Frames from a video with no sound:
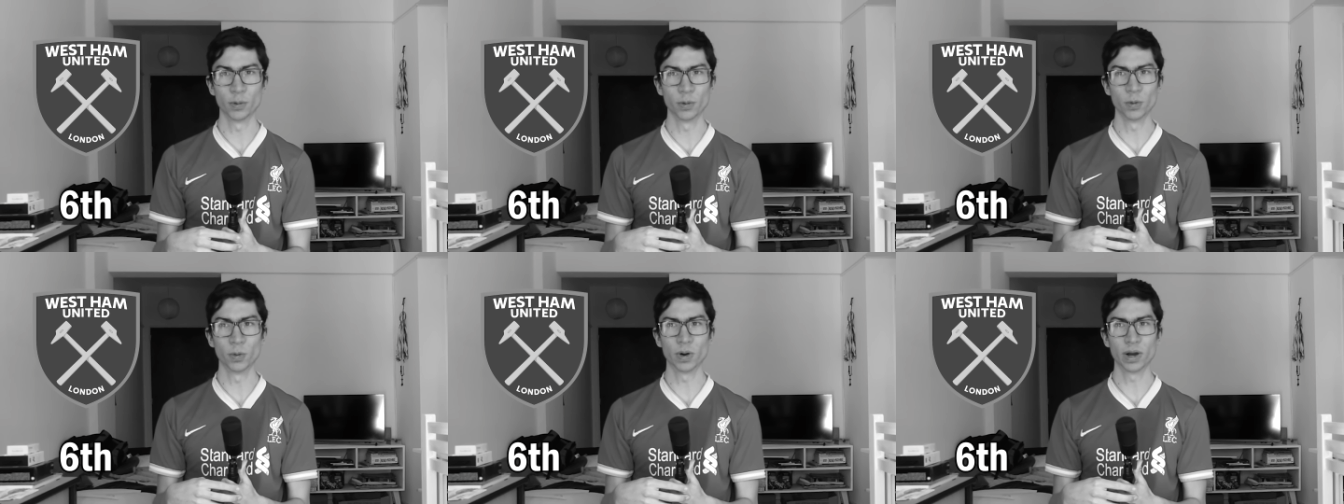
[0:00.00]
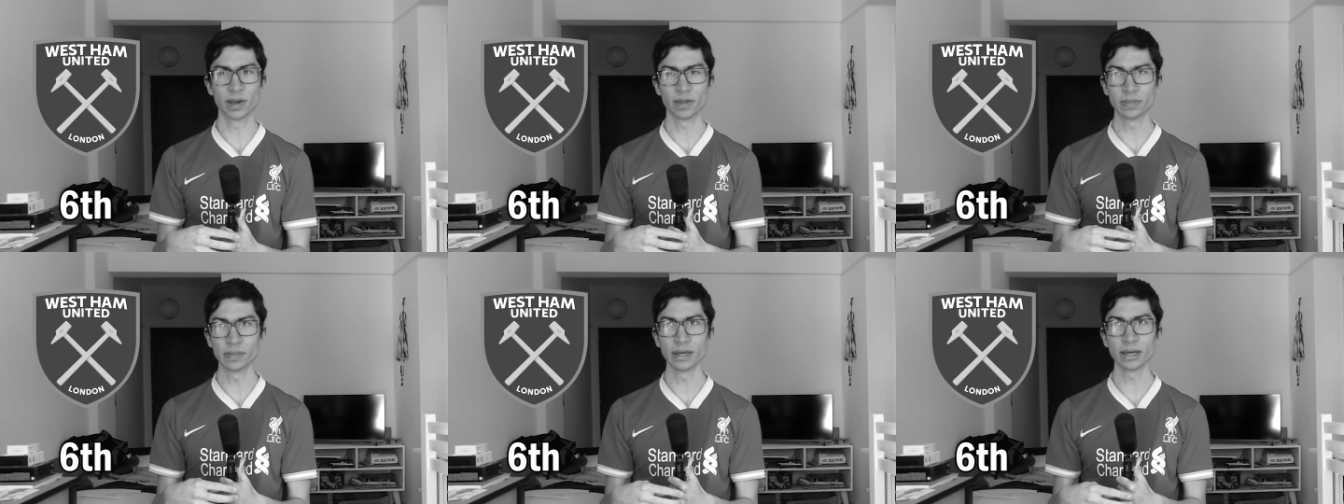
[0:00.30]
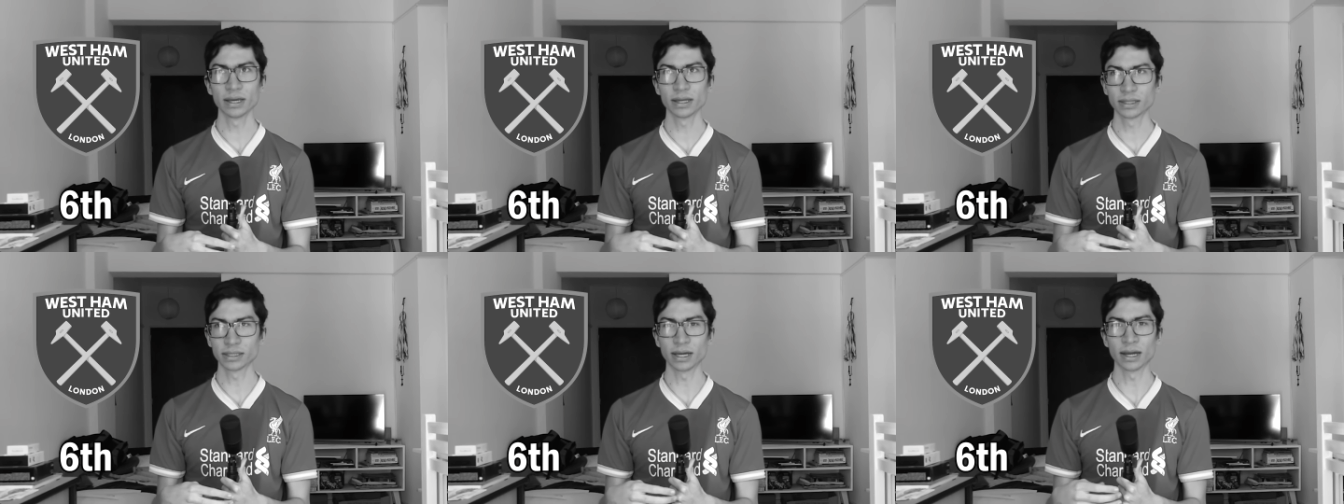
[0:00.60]
who I
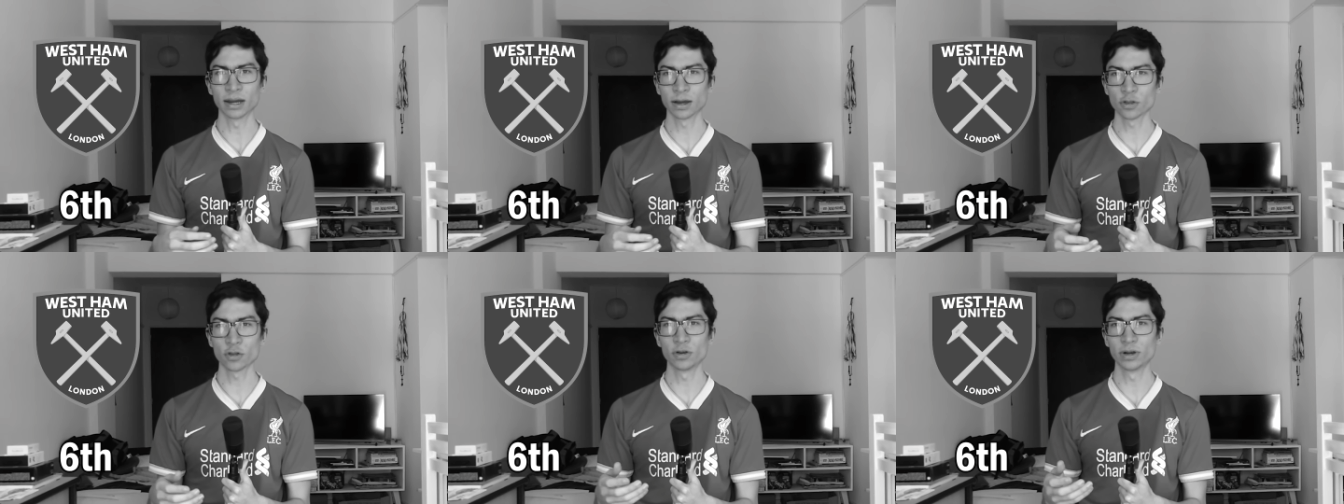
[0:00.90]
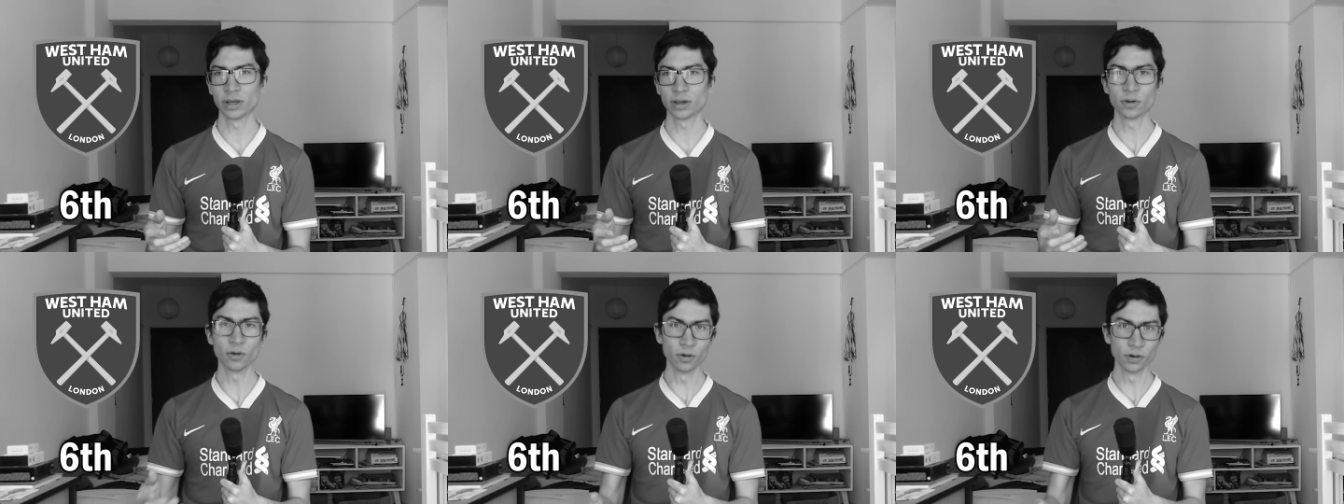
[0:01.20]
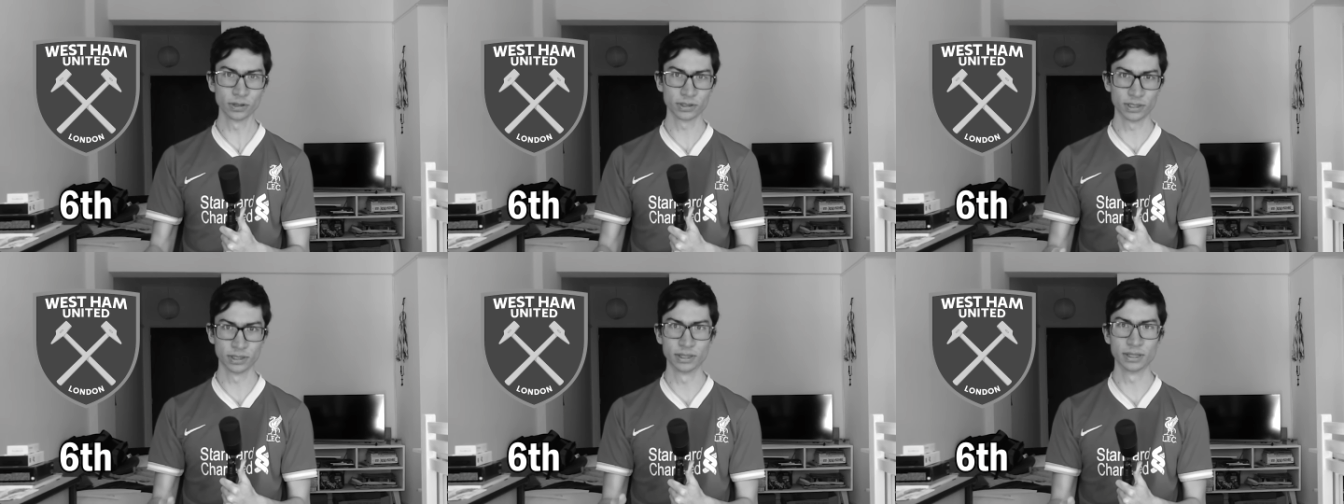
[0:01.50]
think actually
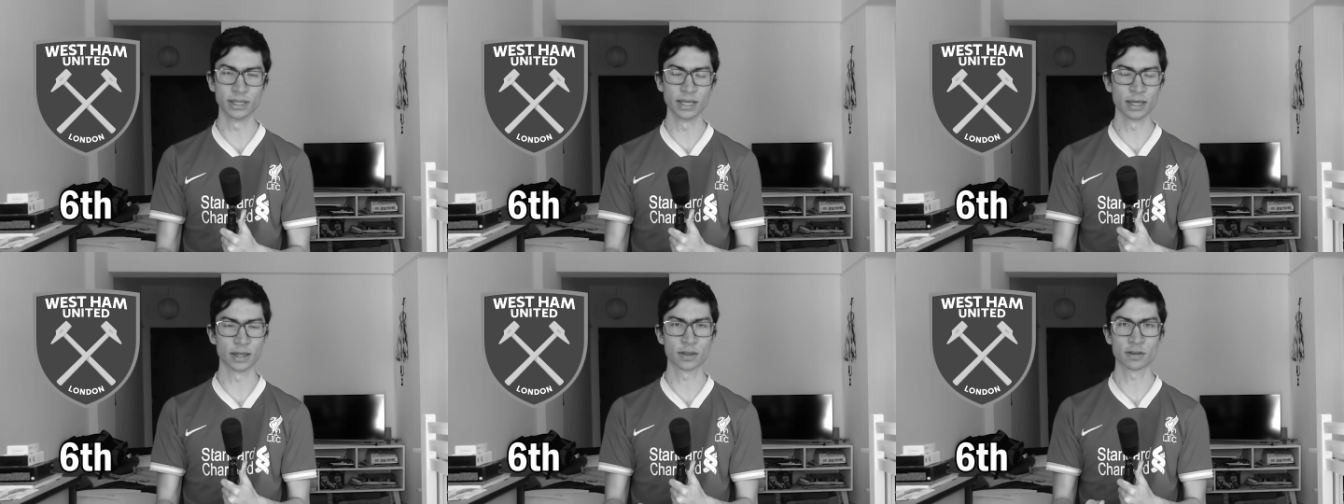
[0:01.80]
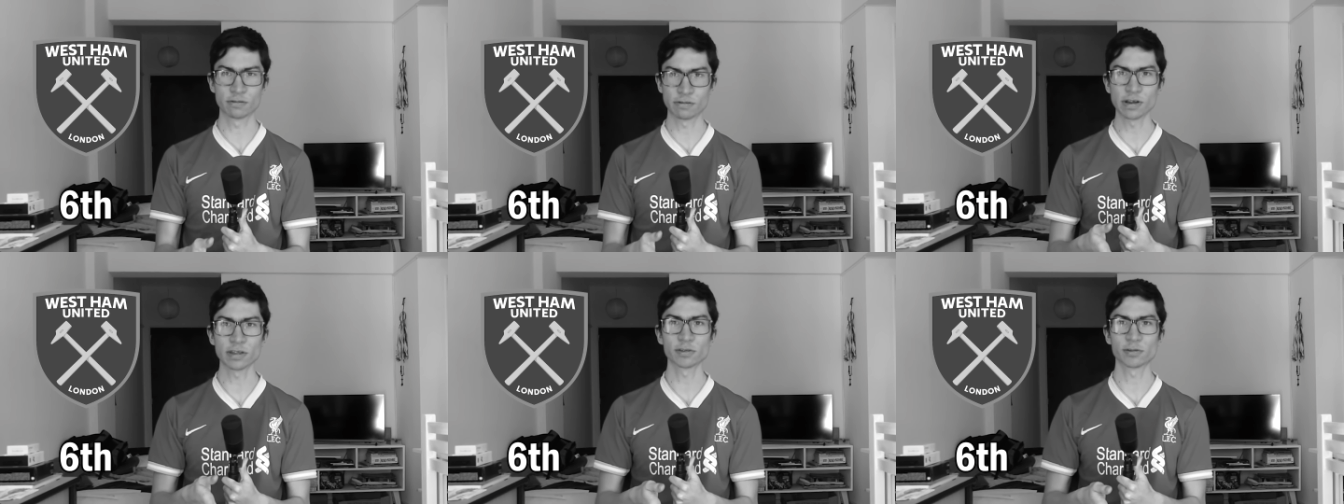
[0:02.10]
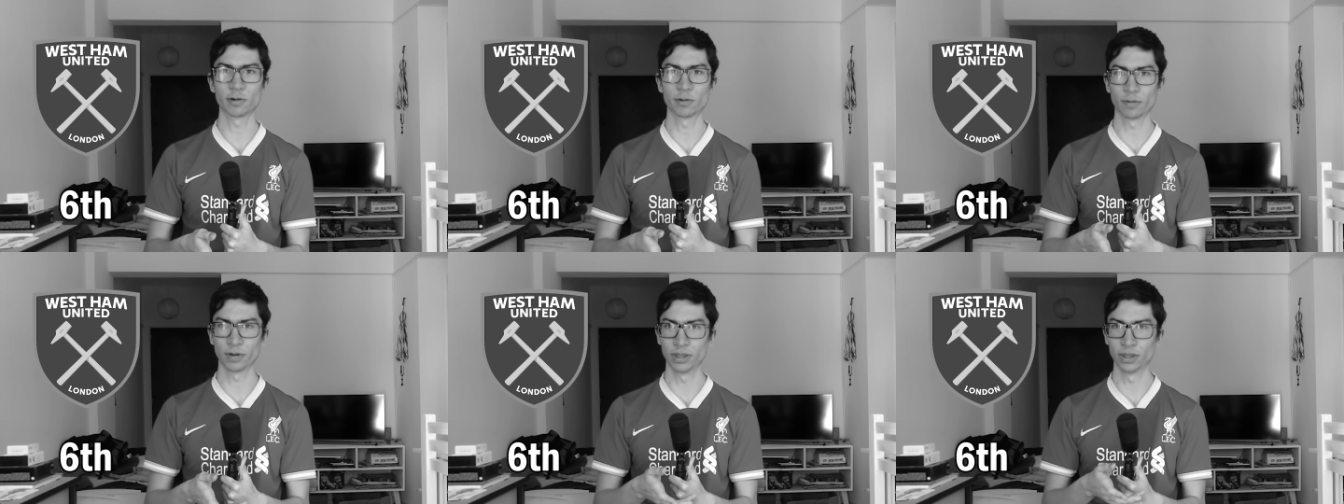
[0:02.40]
cooked this
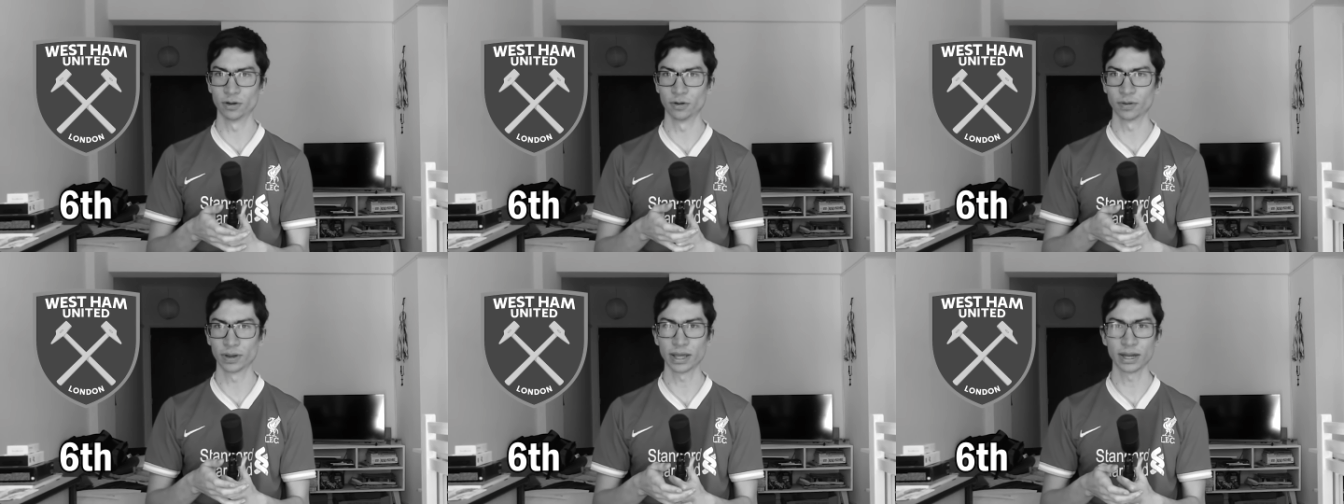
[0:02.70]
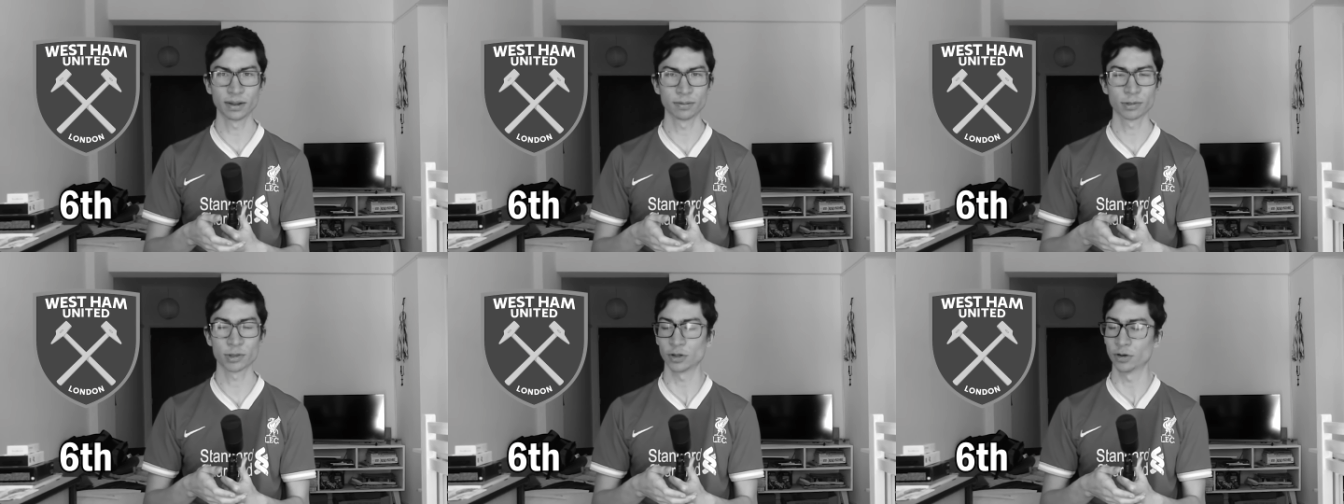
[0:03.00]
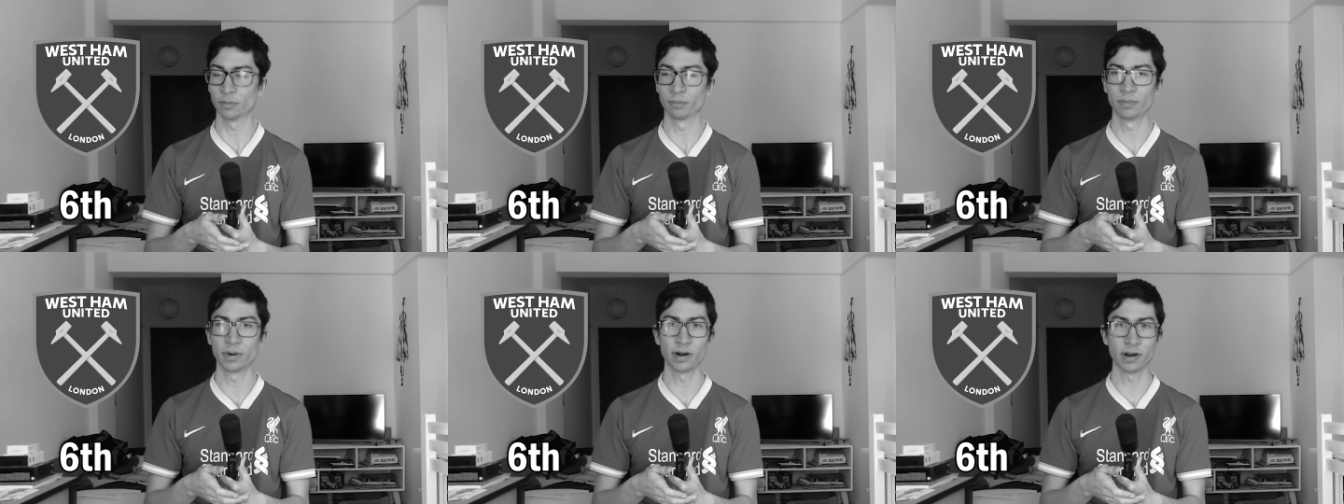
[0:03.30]
transfer window, getting
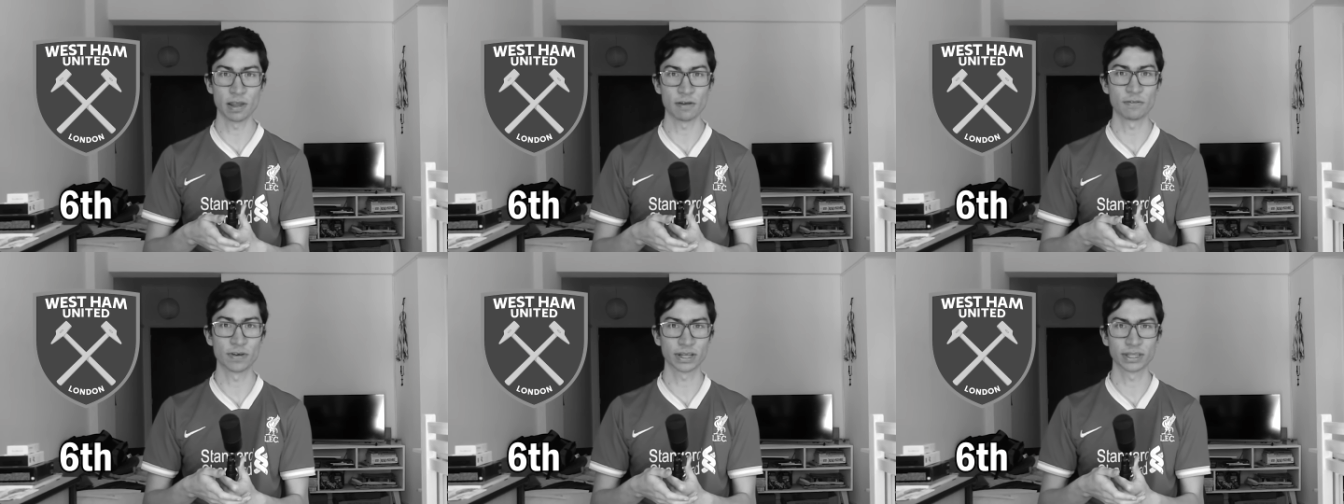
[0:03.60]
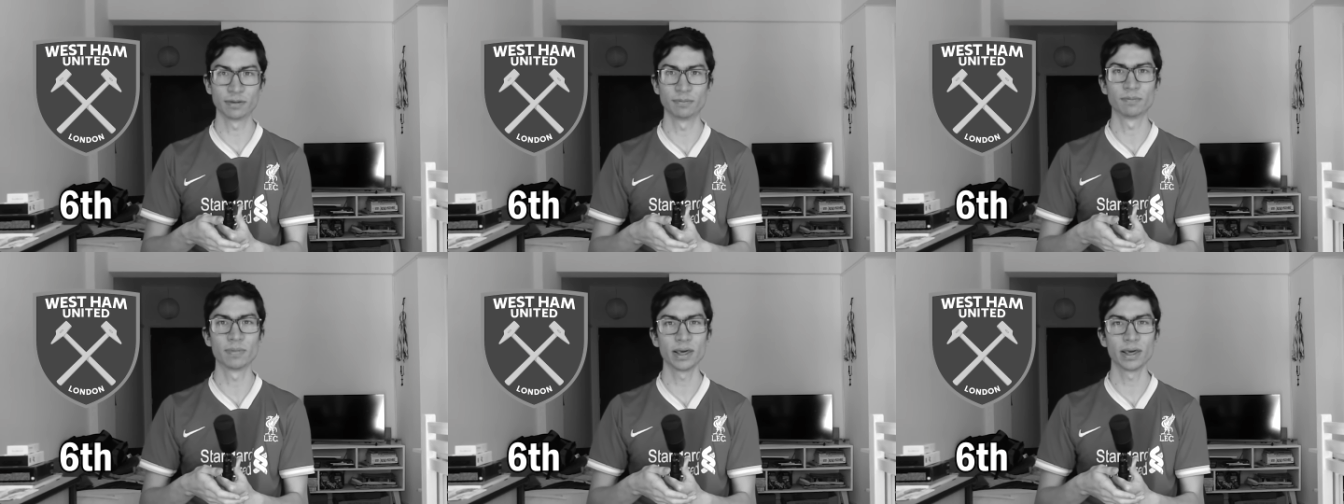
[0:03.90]
some very effective